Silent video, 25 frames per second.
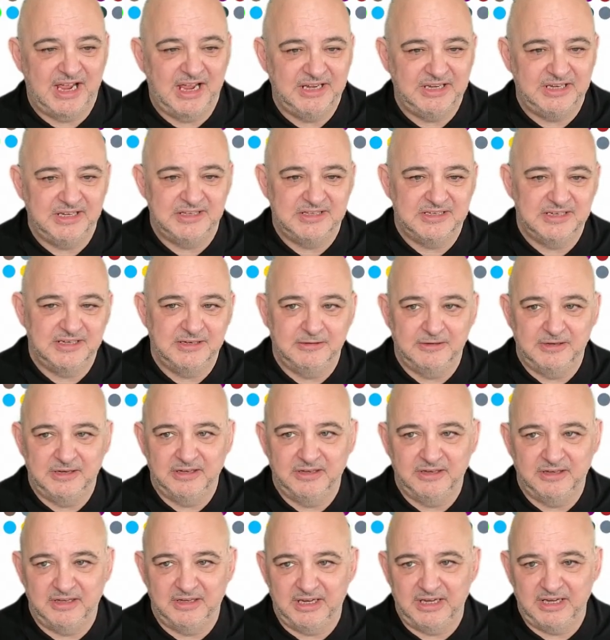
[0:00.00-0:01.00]
editing
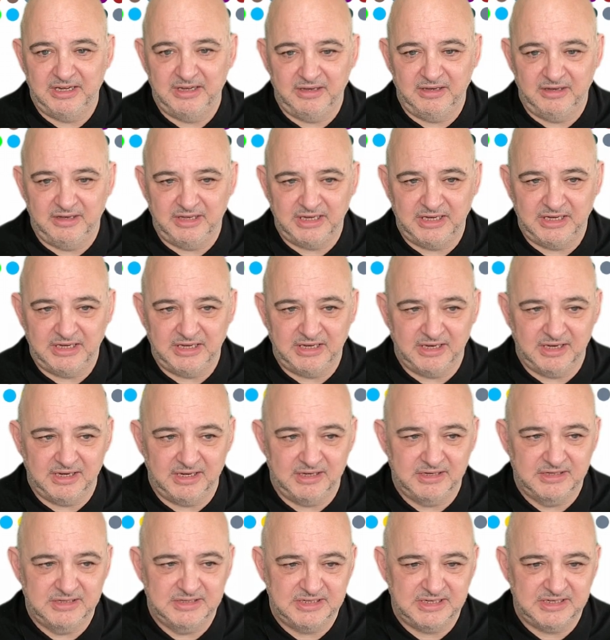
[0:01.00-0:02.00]
in the
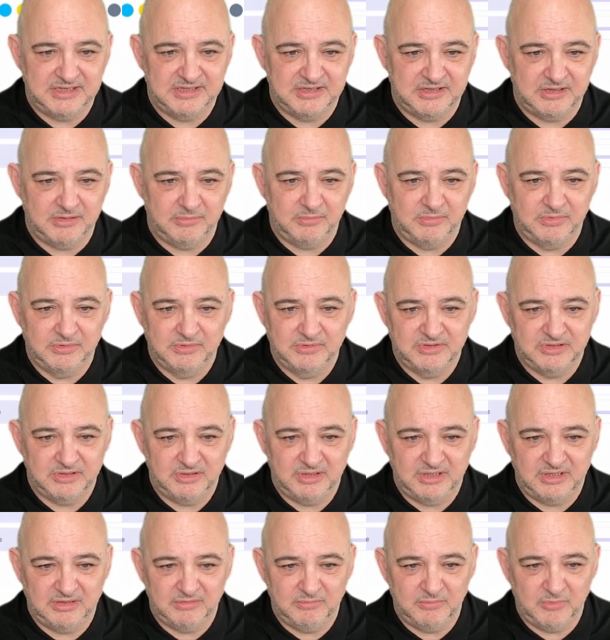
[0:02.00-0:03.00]
system. So you
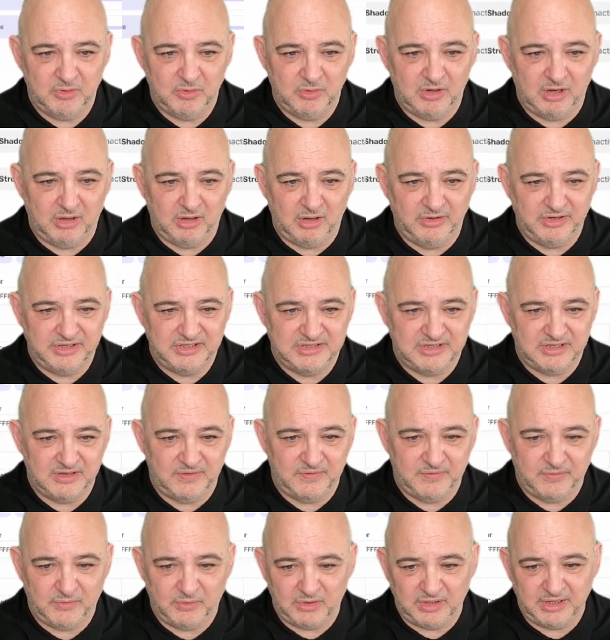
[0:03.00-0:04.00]
can all this is
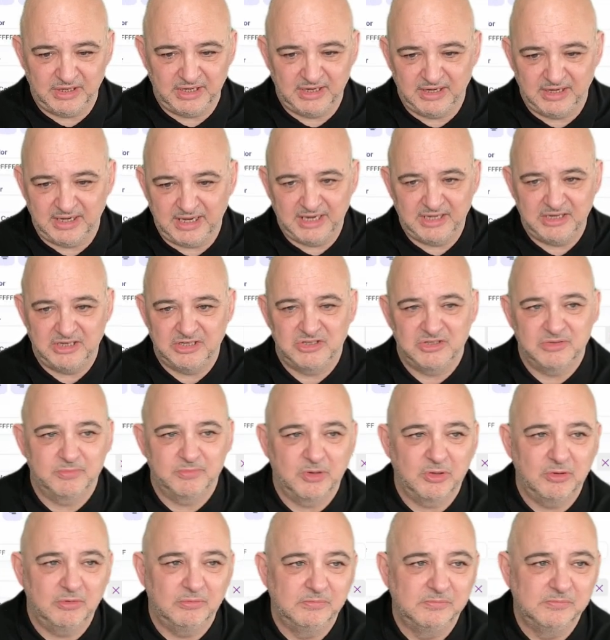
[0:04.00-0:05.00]
fully editable.